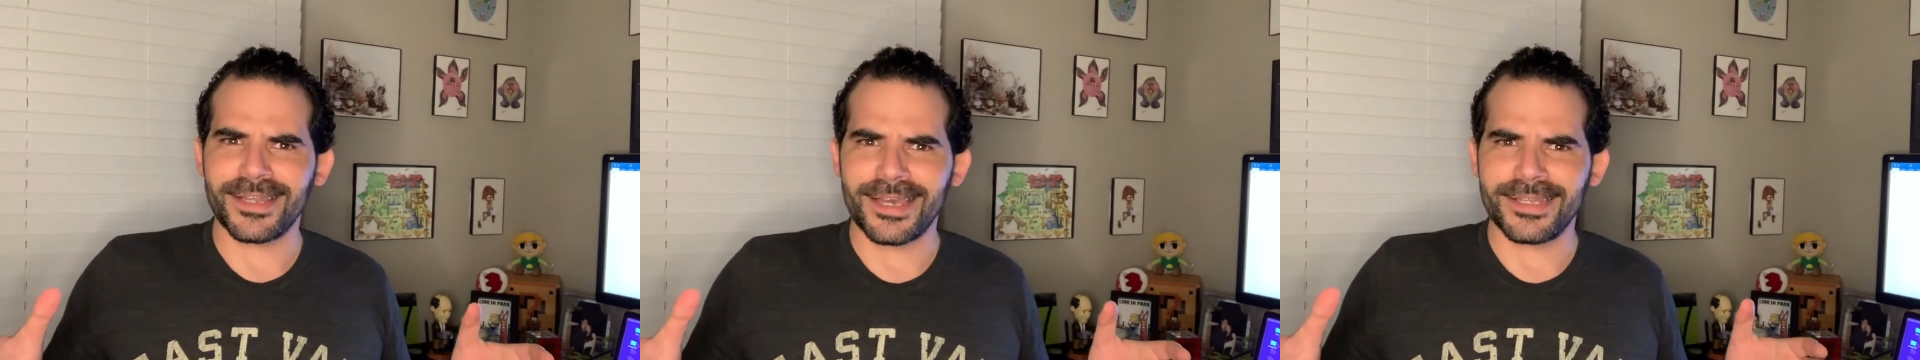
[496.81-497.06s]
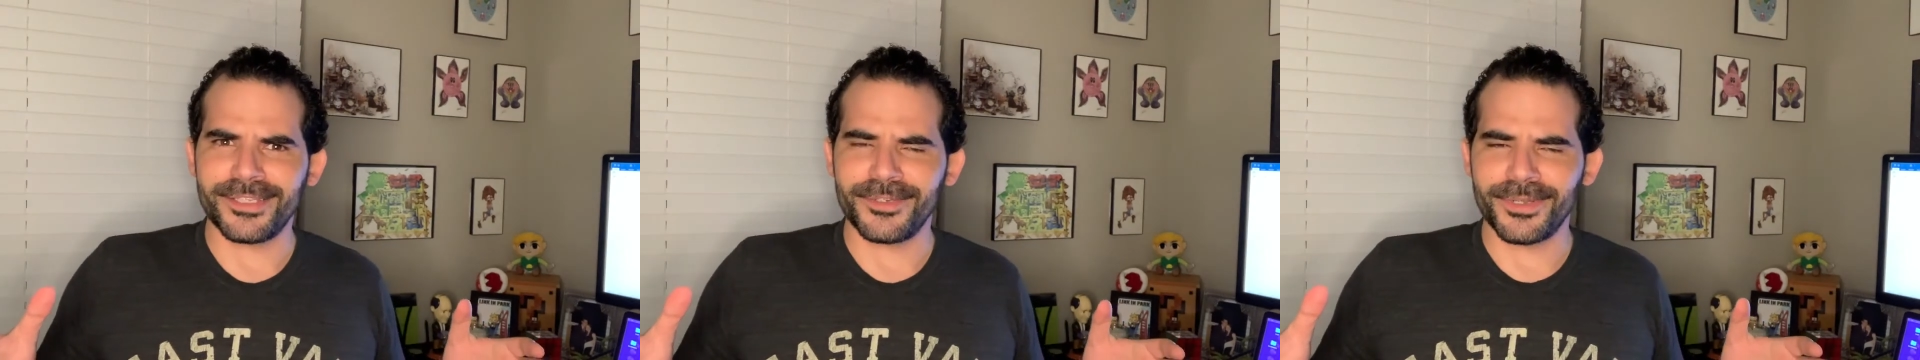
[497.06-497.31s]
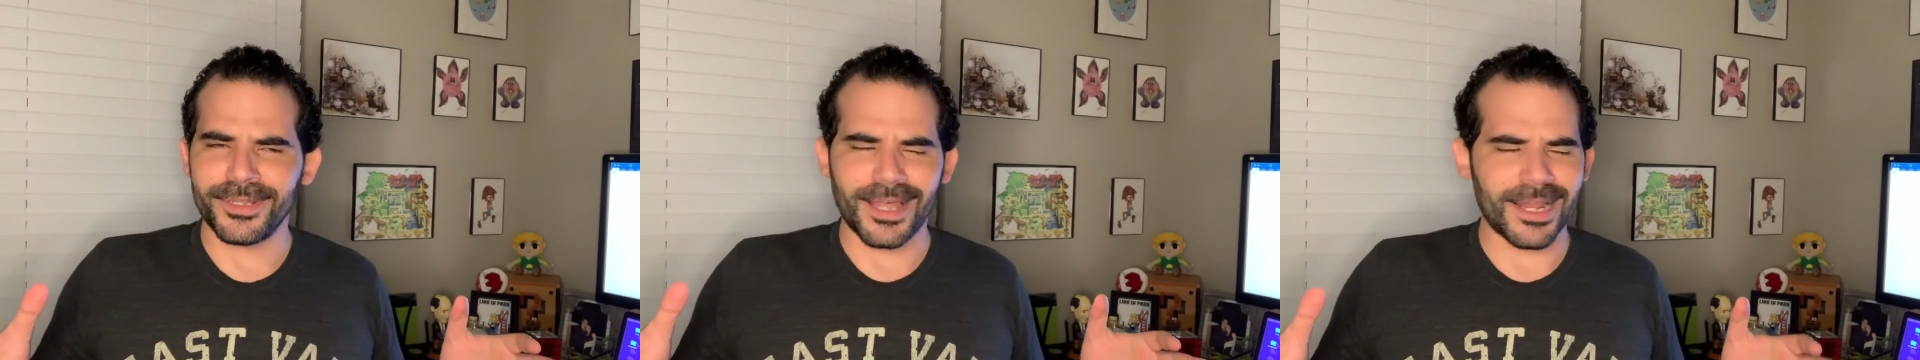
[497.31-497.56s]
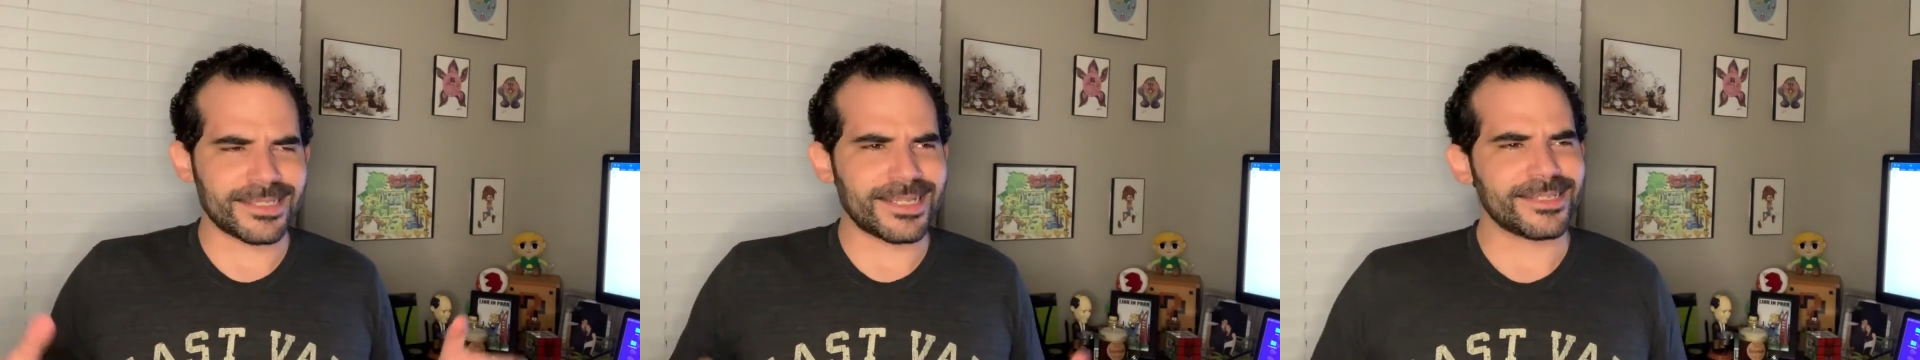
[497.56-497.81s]
I do a
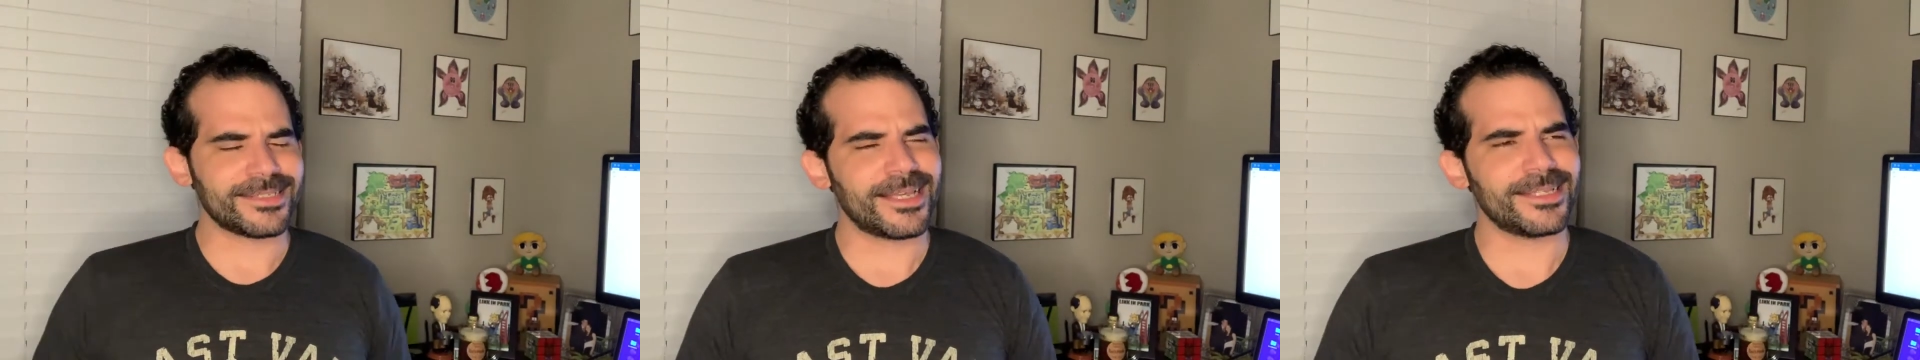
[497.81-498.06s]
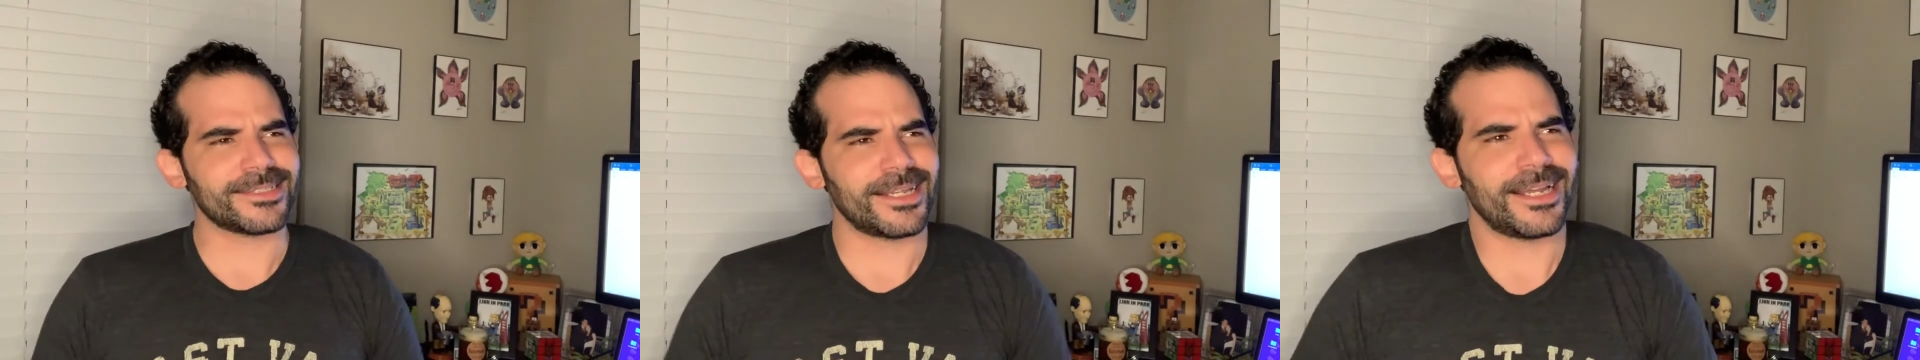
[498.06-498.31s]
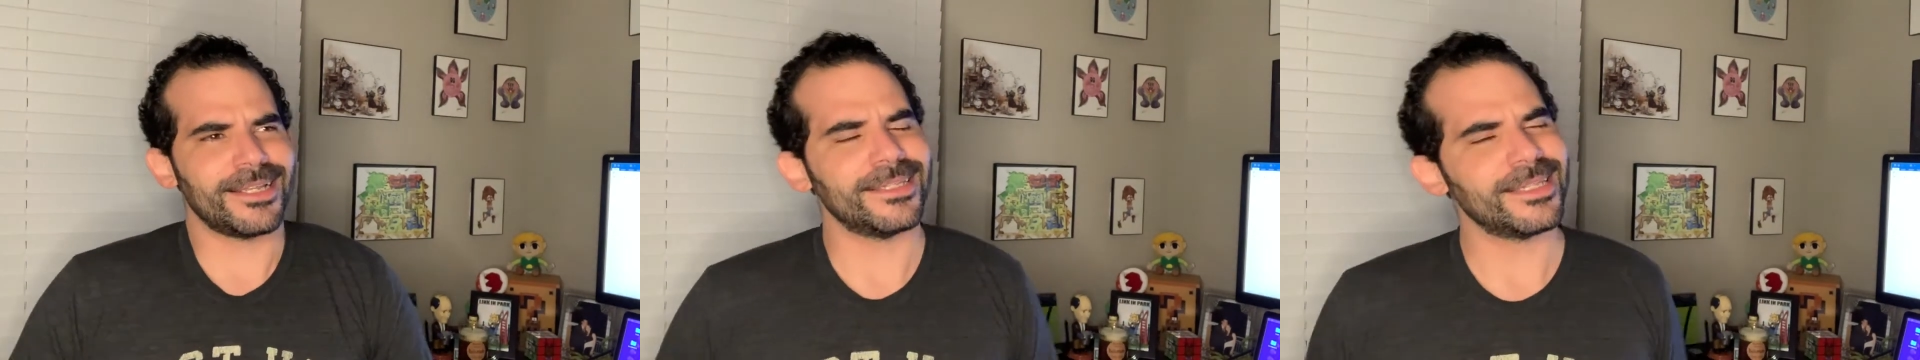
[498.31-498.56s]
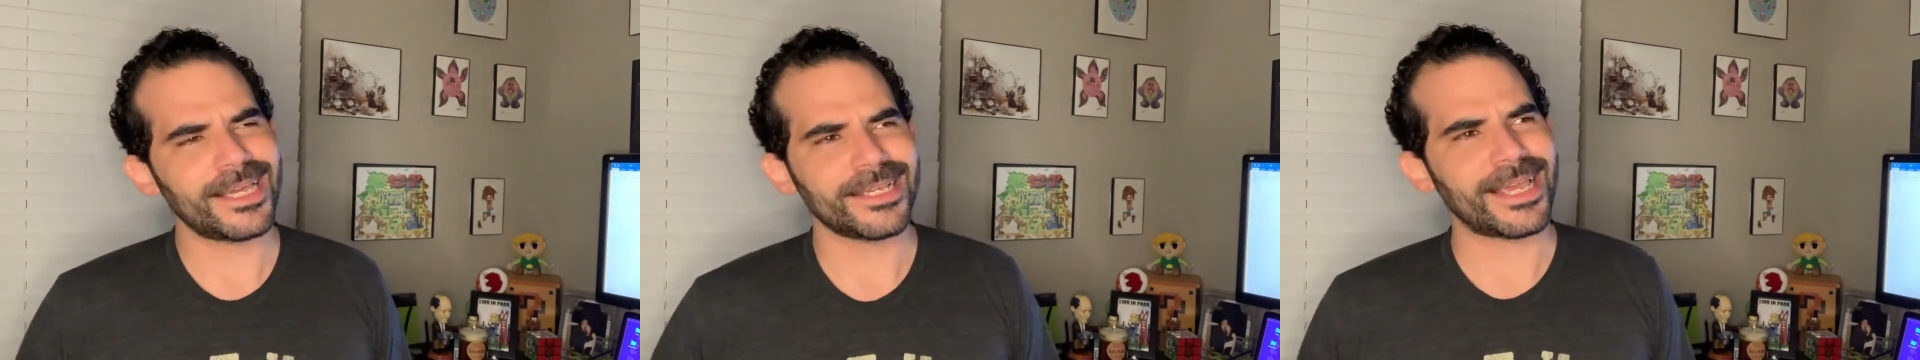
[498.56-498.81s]
lot of taste tests and I
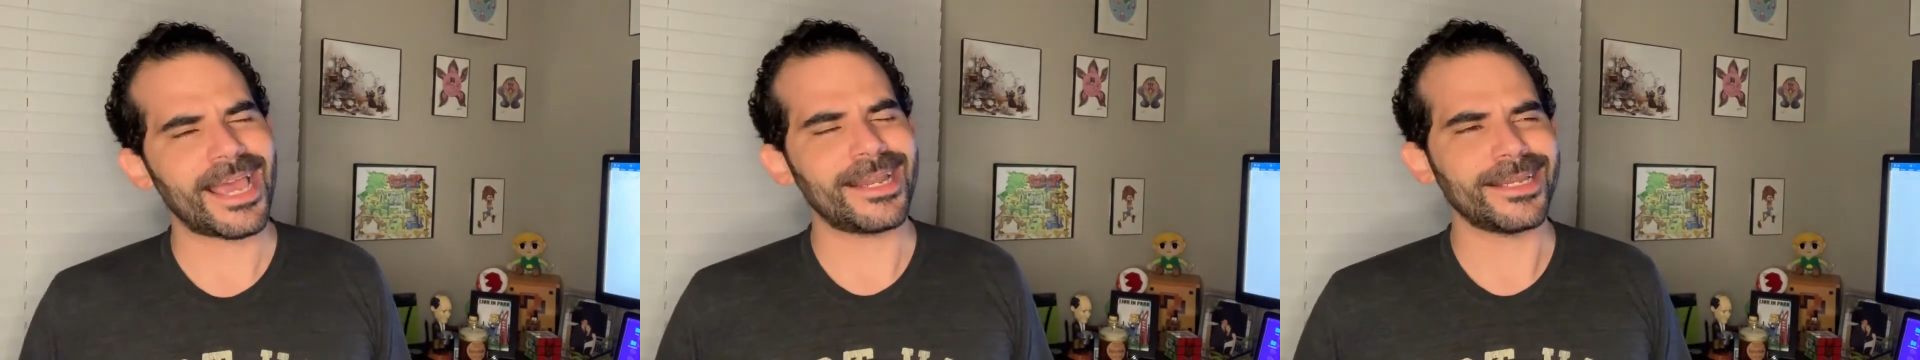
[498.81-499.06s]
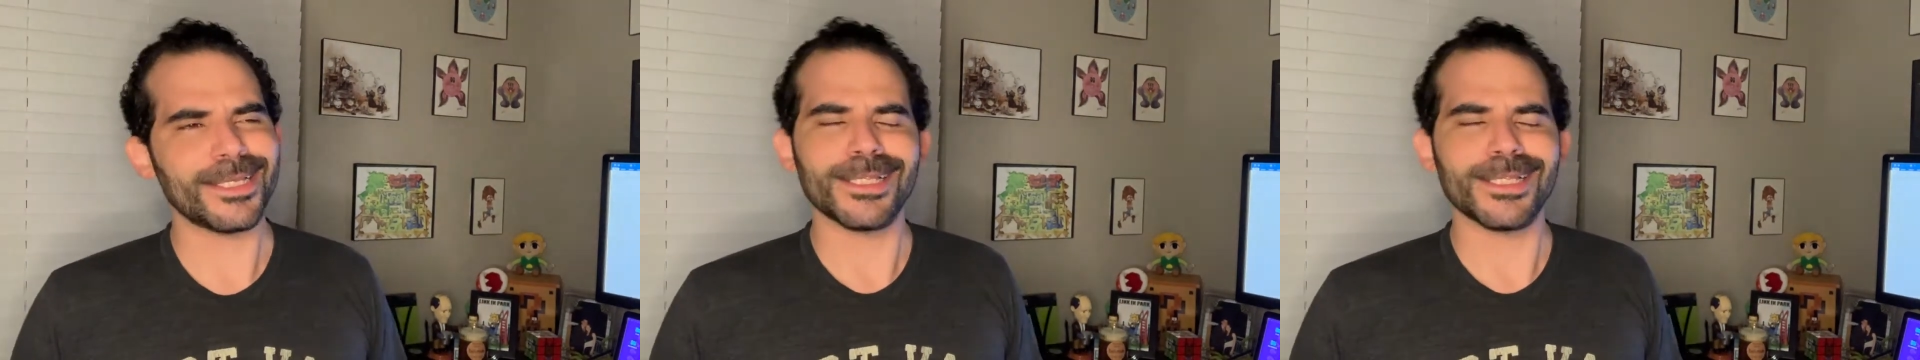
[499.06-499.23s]
like candy